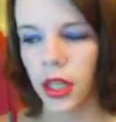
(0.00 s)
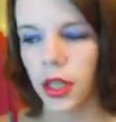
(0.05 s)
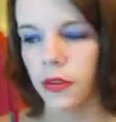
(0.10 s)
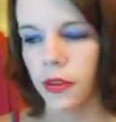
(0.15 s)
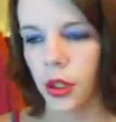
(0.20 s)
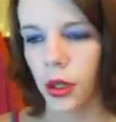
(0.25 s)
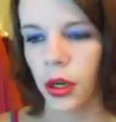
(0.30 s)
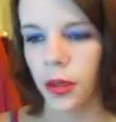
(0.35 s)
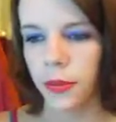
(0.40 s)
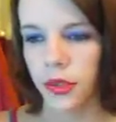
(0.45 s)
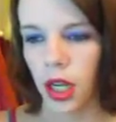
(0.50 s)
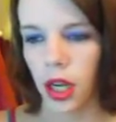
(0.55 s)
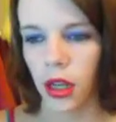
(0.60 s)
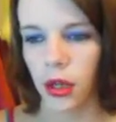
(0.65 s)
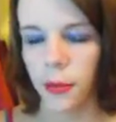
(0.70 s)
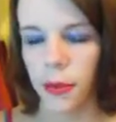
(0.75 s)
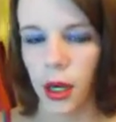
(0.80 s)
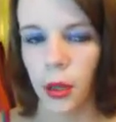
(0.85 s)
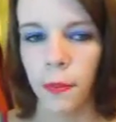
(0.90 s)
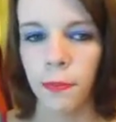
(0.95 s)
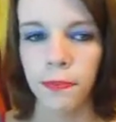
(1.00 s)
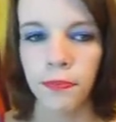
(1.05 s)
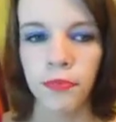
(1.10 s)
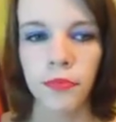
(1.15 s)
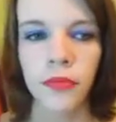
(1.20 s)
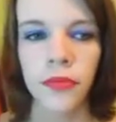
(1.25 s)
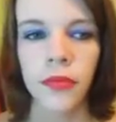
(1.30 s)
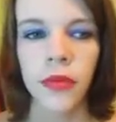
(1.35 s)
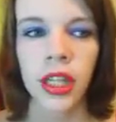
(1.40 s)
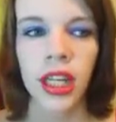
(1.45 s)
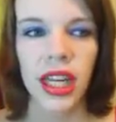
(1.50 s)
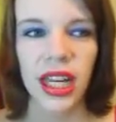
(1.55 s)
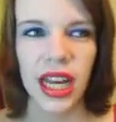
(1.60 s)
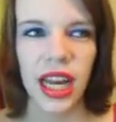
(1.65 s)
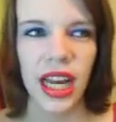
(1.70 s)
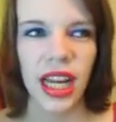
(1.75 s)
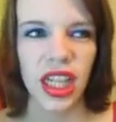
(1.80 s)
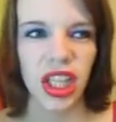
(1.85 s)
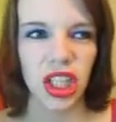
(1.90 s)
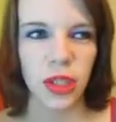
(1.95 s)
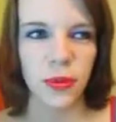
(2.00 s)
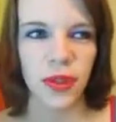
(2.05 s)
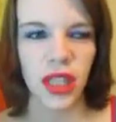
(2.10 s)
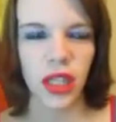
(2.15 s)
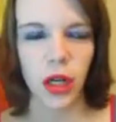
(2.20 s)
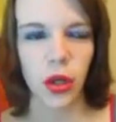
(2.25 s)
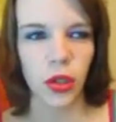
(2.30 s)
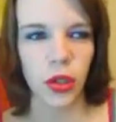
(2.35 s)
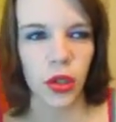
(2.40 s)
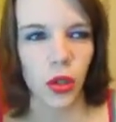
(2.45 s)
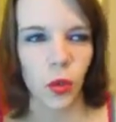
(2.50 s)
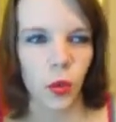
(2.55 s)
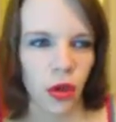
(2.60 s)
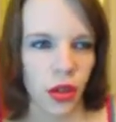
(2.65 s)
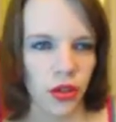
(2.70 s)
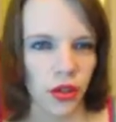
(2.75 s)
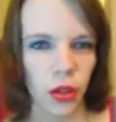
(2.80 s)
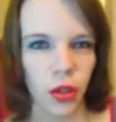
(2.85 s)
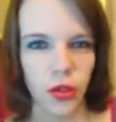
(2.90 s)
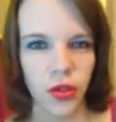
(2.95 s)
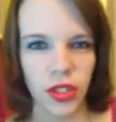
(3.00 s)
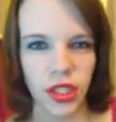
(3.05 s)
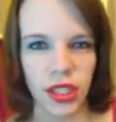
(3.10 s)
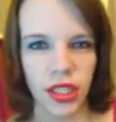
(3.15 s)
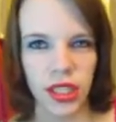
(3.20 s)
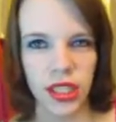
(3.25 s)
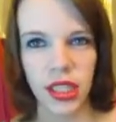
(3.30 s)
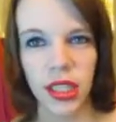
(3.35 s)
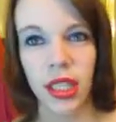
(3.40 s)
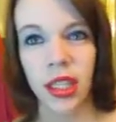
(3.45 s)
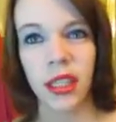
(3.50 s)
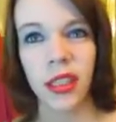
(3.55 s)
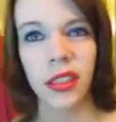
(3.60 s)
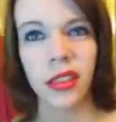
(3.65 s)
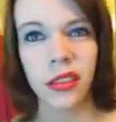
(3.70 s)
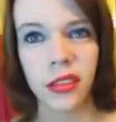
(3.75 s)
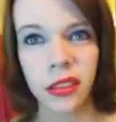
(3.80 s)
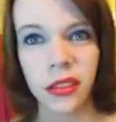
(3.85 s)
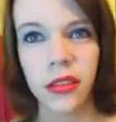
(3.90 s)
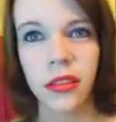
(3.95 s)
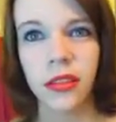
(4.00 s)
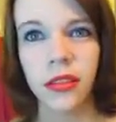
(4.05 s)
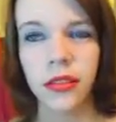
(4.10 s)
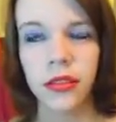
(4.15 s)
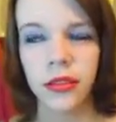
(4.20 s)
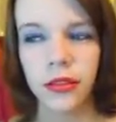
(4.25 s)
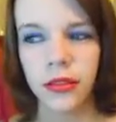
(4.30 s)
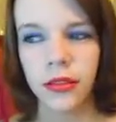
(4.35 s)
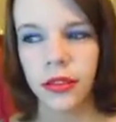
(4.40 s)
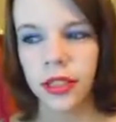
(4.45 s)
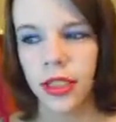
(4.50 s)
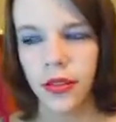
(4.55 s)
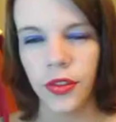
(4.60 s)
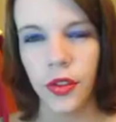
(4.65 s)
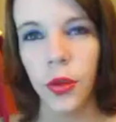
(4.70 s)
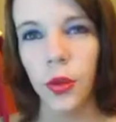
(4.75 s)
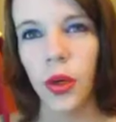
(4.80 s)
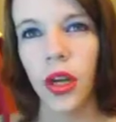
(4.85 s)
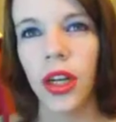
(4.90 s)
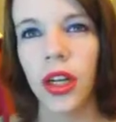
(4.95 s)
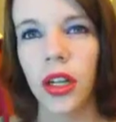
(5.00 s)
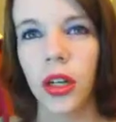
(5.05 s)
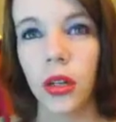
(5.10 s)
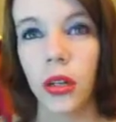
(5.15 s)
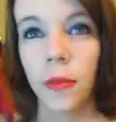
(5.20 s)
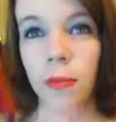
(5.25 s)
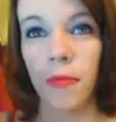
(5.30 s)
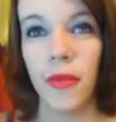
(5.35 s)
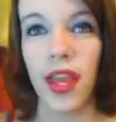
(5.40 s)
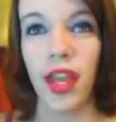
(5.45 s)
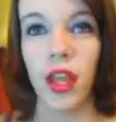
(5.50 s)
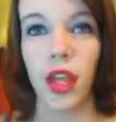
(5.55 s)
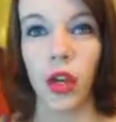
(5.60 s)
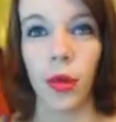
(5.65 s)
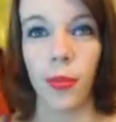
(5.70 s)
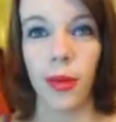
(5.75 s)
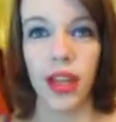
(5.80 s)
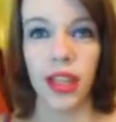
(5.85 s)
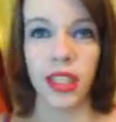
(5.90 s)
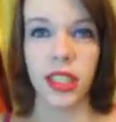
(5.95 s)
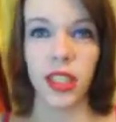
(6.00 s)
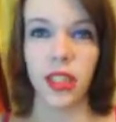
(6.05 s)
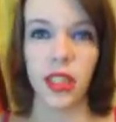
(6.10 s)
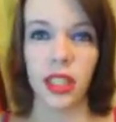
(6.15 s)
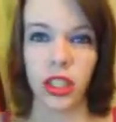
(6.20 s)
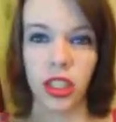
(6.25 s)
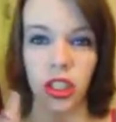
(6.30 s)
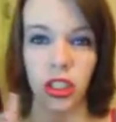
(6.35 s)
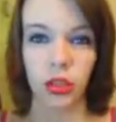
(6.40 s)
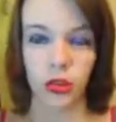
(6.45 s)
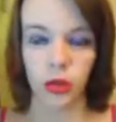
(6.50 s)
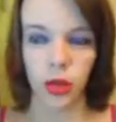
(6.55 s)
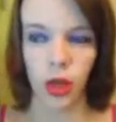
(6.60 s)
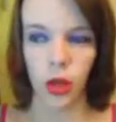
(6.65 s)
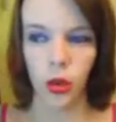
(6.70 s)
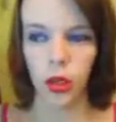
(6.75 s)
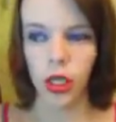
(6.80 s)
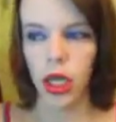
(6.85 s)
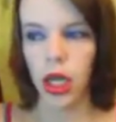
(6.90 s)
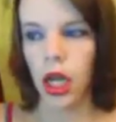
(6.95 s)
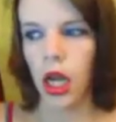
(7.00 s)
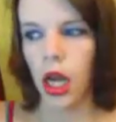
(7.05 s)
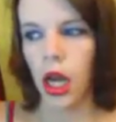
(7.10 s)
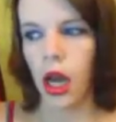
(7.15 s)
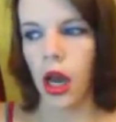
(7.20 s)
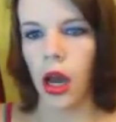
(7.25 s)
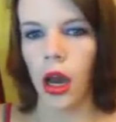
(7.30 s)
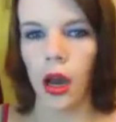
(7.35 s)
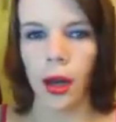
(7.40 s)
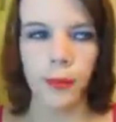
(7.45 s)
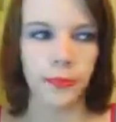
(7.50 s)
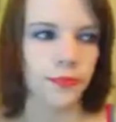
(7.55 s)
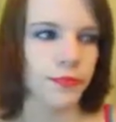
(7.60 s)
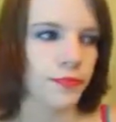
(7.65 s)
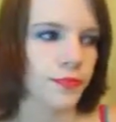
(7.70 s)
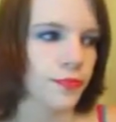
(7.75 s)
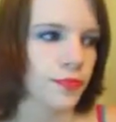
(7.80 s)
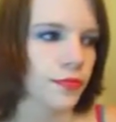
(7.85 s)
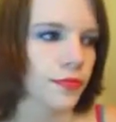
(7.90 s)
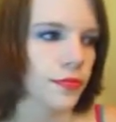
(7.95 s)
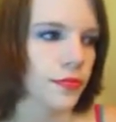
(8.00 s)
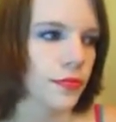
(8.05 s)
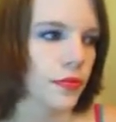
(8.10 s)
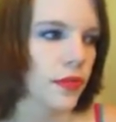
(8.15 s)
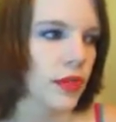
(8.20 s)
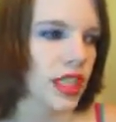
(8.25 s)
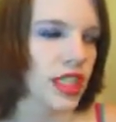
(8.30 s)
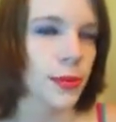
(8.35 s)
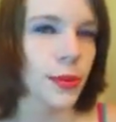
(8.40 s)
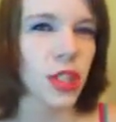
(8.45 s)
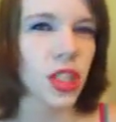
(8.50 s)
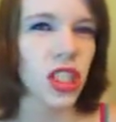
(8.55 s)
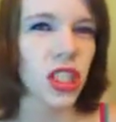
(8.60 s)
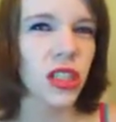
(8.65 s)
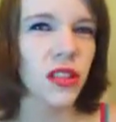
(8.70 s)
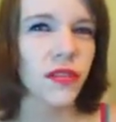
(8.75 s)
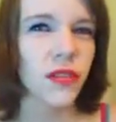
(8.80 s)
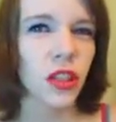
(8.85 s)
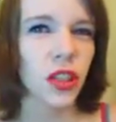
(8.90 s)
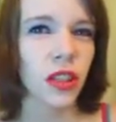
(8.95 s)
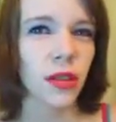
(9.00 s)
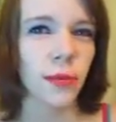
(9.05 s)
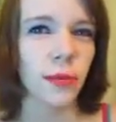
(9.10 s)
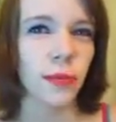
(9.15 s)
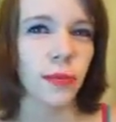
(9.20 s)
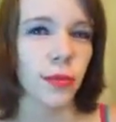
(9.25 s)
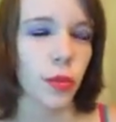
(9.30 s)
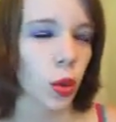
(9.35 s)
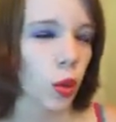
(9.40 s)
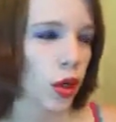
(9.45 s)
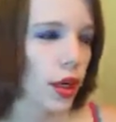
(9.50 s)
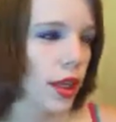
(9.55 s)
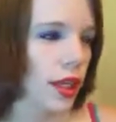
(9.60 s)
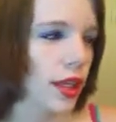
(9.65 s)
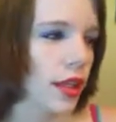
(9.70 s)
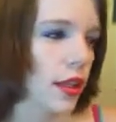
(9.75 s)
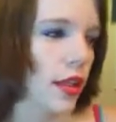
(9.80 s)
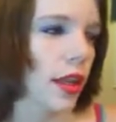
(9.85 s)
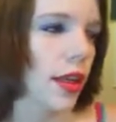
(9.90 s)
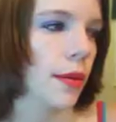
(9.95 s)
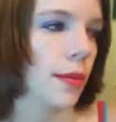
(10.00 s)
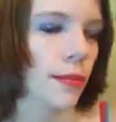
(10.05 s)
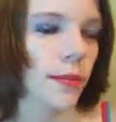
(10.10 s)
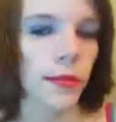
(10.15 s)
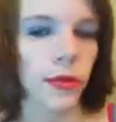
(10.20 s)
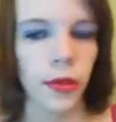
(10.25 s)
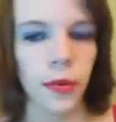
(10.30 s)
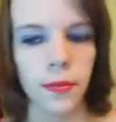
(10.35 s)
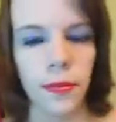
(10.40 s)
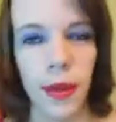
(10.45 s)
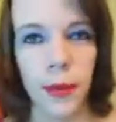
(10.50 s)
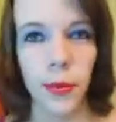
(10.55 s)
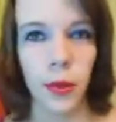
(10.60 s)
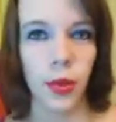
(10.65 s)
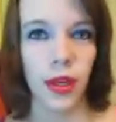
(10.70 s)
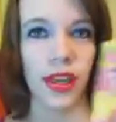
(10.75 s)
if you know what I'm talking about, and she'll be like, oh, you don't want those. And it's like, if you want to make your Pez collection grow, especially if you're a boy and like maybe you